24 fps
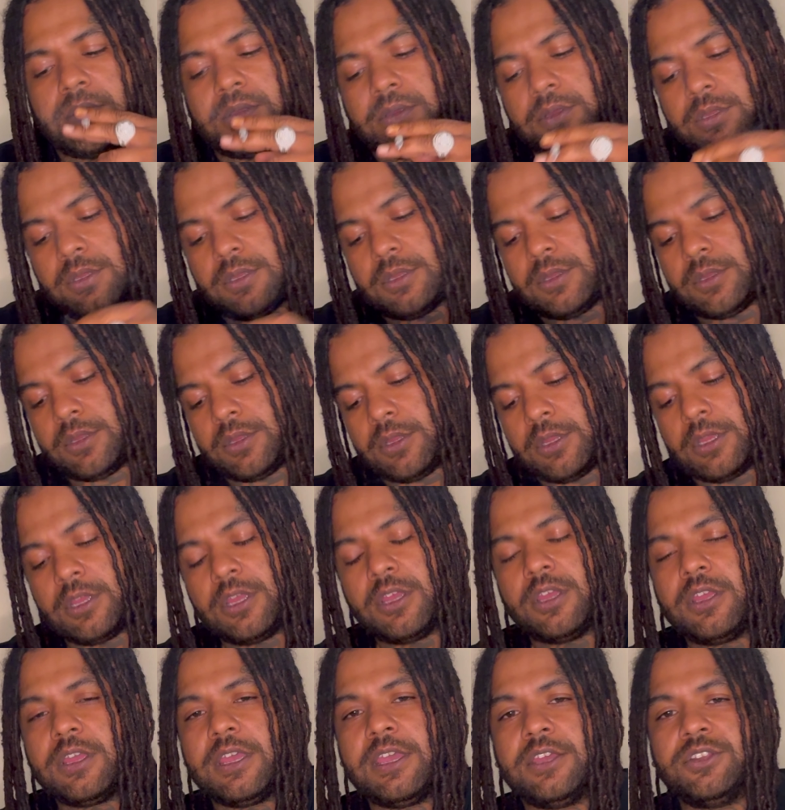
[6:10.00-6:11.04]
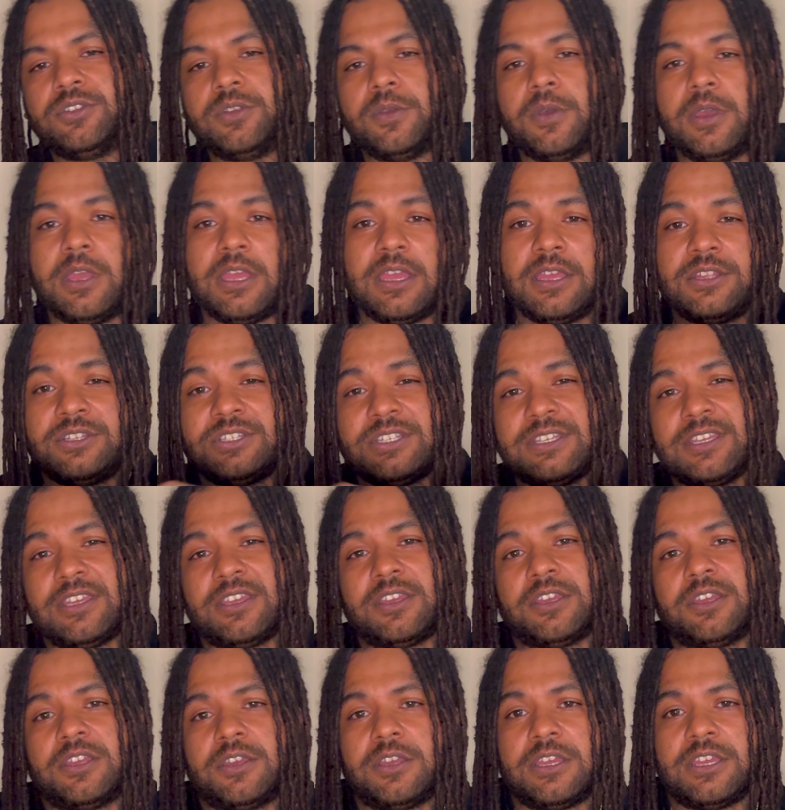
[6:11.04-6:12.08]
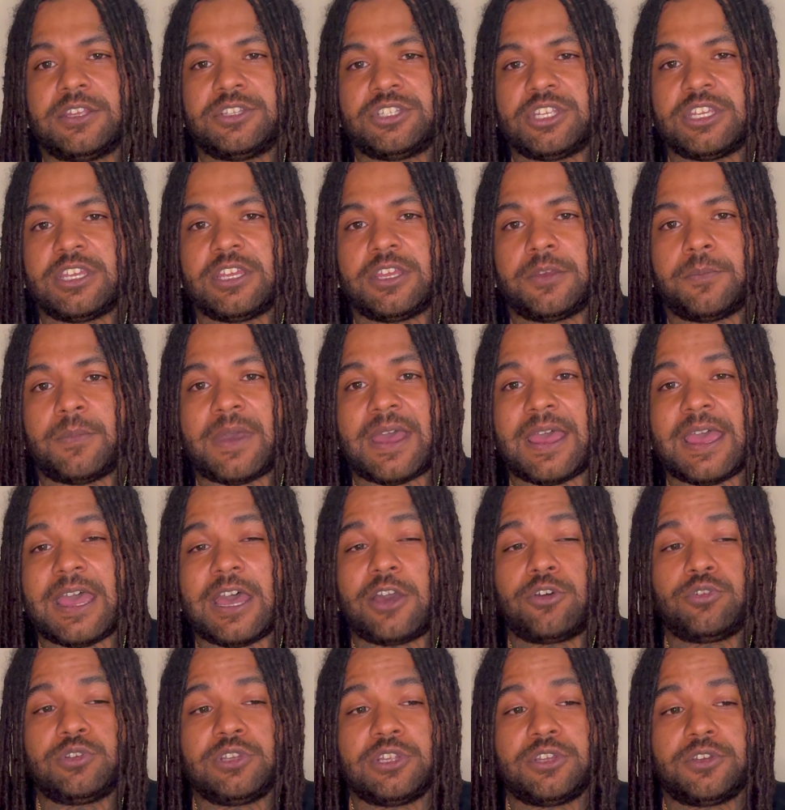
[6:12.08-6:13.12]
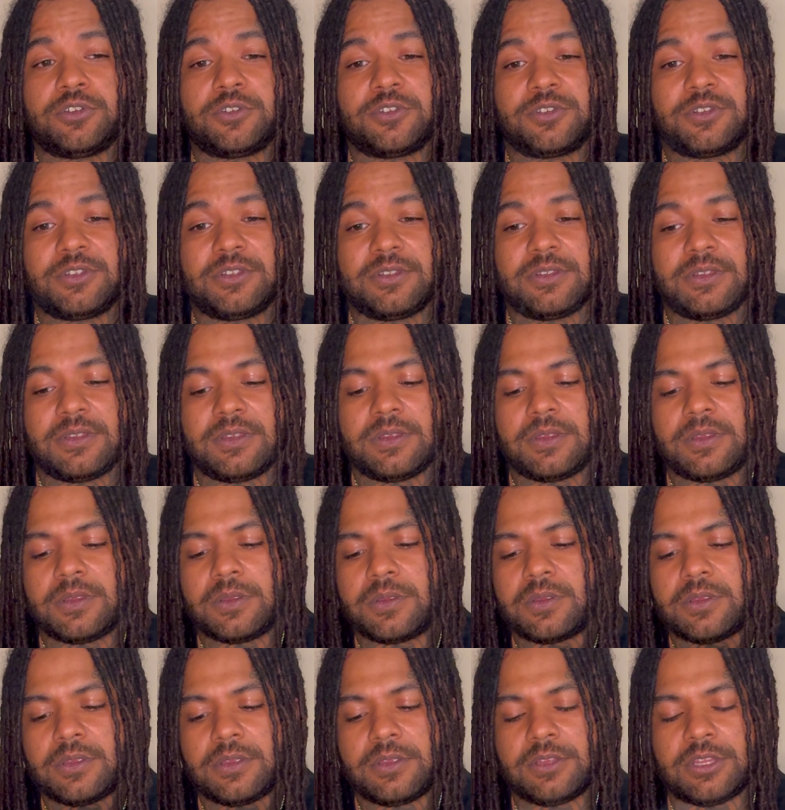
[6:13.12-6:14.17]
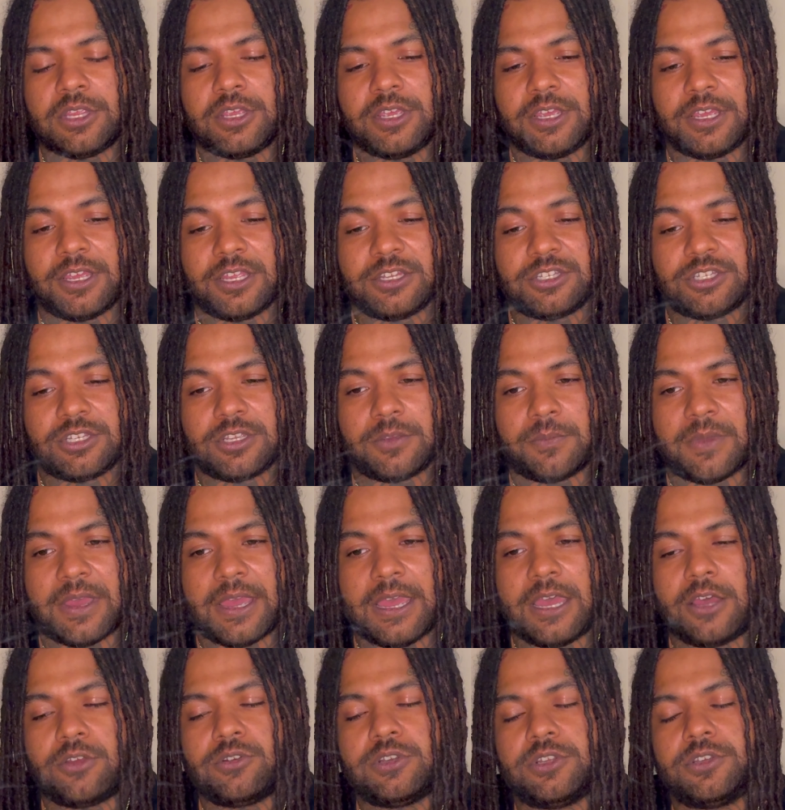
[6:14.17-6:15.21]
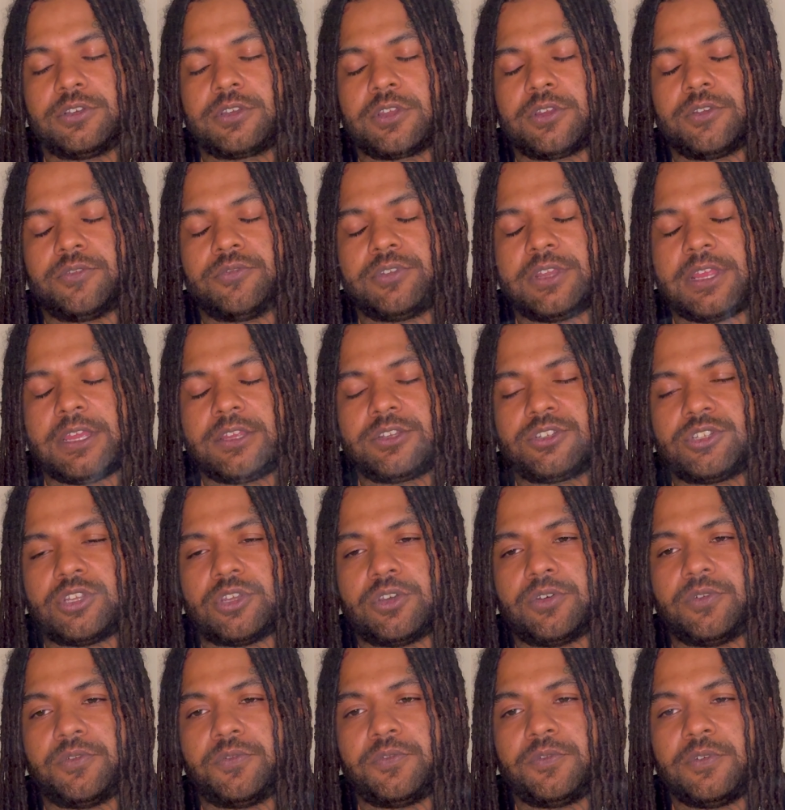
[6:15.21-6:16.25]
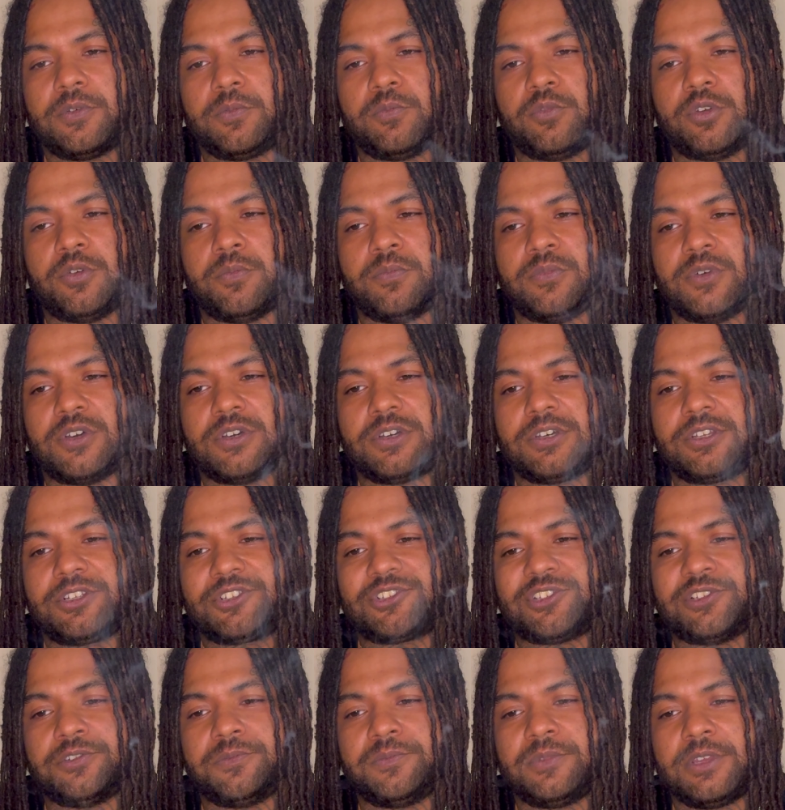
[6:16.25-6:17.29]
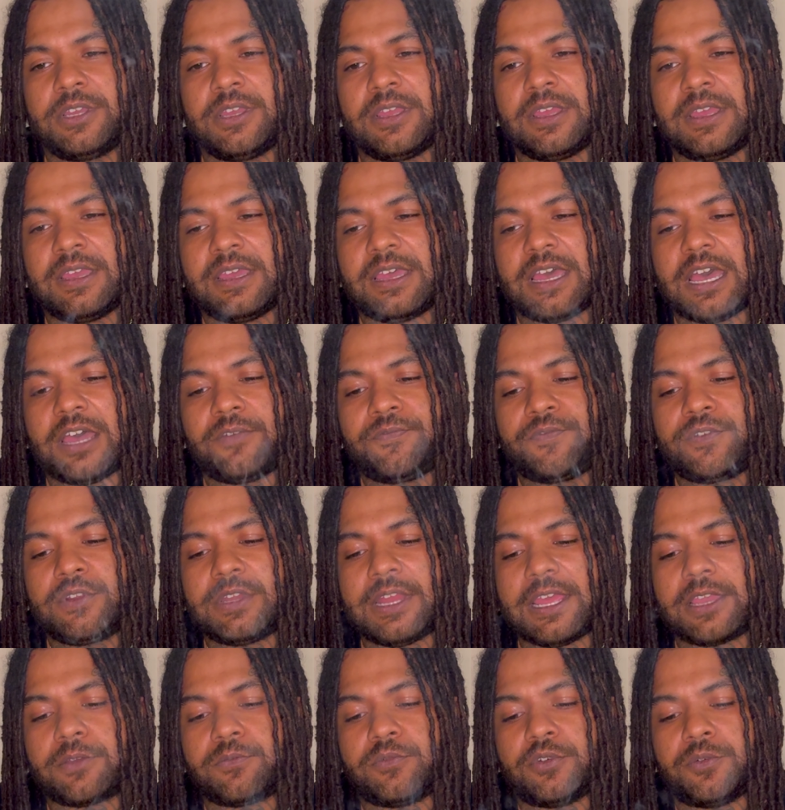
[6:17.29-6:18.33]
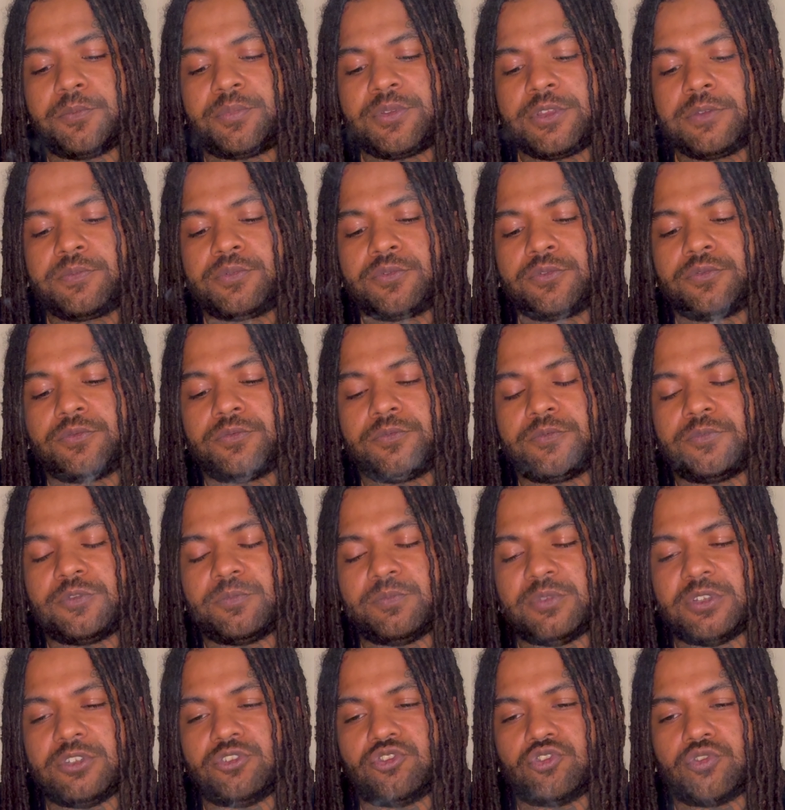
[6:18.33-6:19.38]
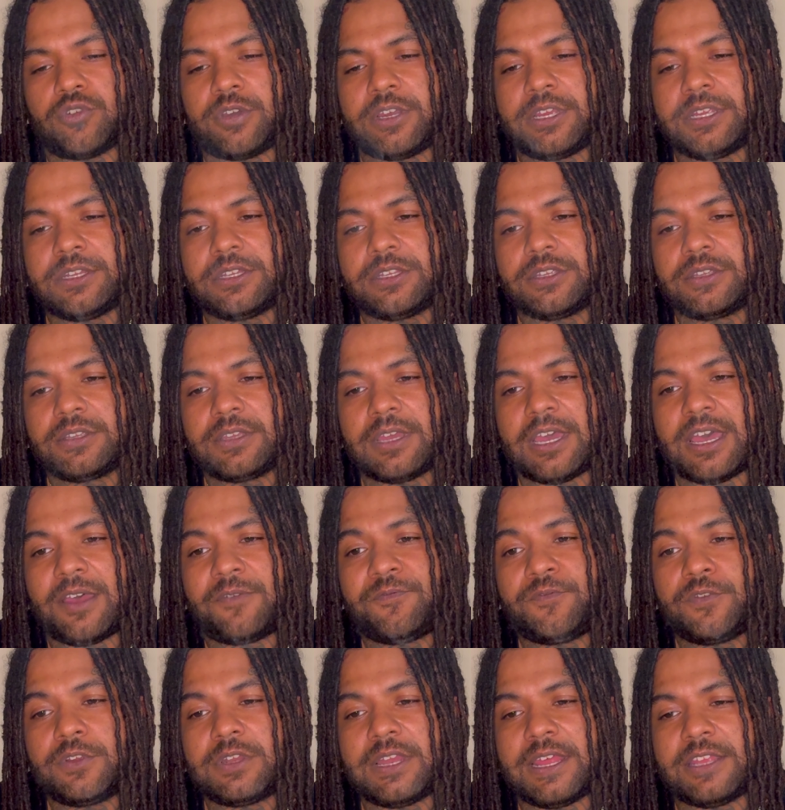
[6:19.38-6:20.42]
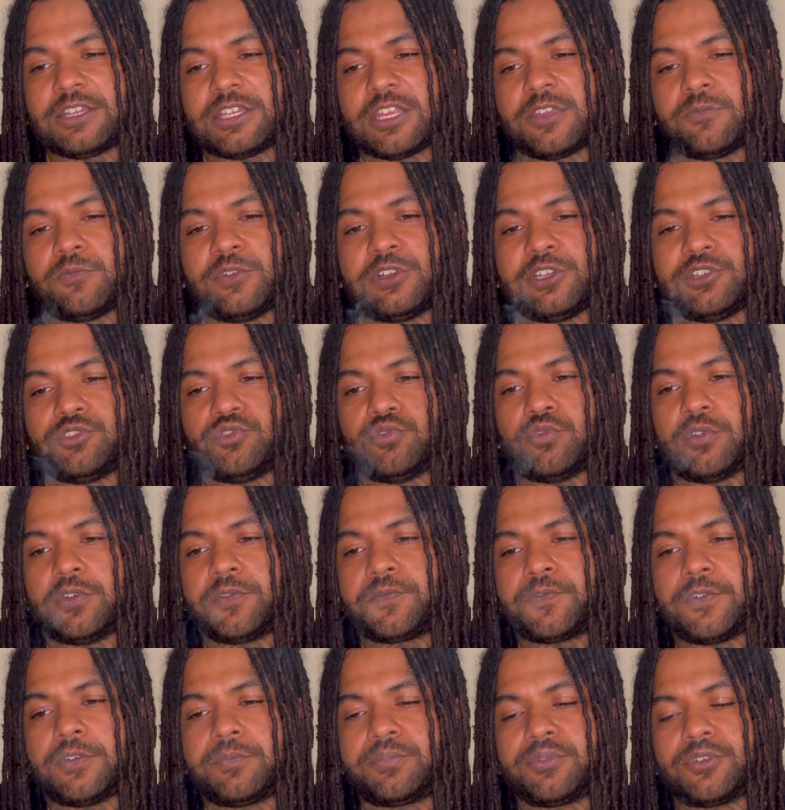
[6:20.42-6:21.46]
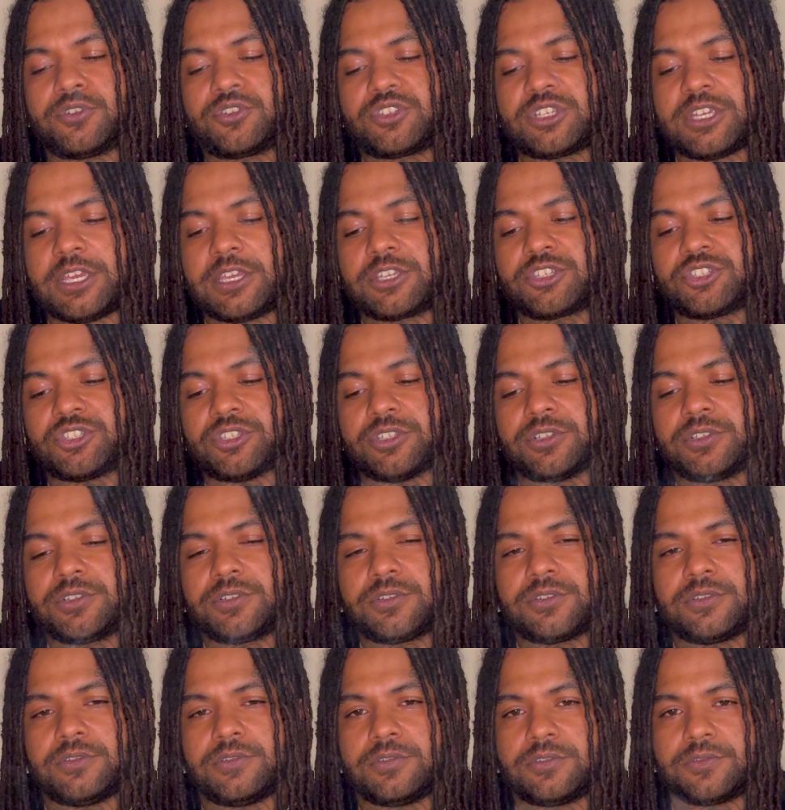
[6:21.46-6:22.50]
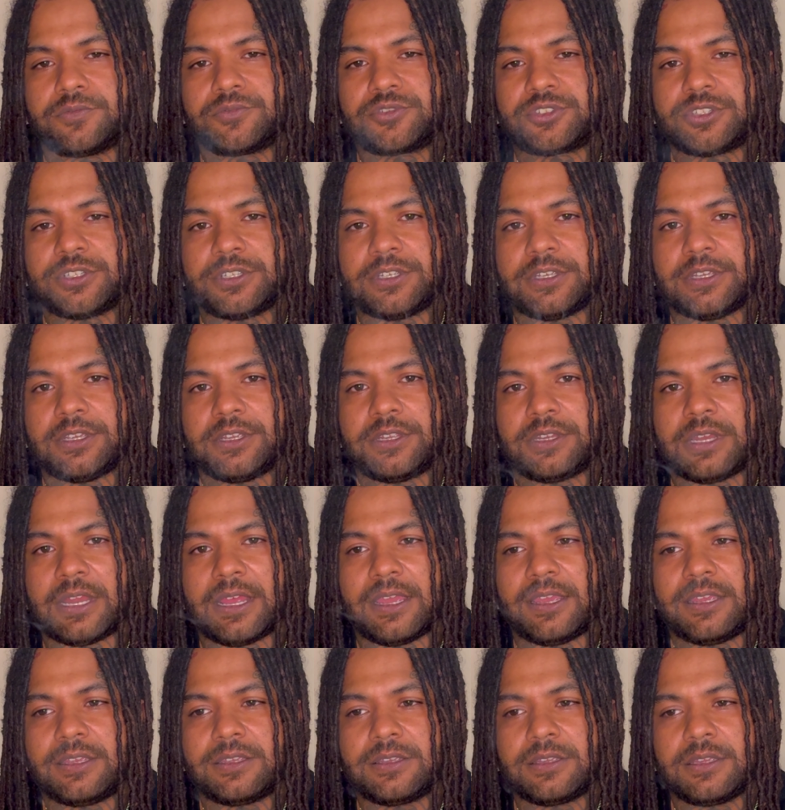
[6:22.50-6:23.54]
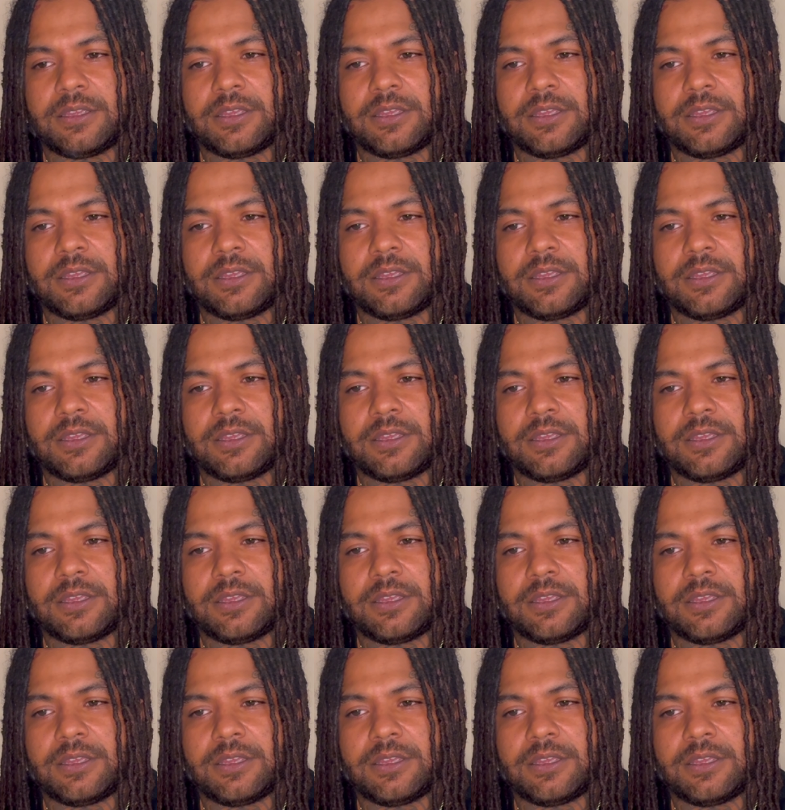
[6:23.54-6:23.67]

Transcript: Okay. Okay. And, and okay. then it's, and then my is outlook, it very similar? Yeah, and then my outlook on that though with Muslim, I feel like when people be joining, I feel like they really do it for protection. You know what I'm saying? Like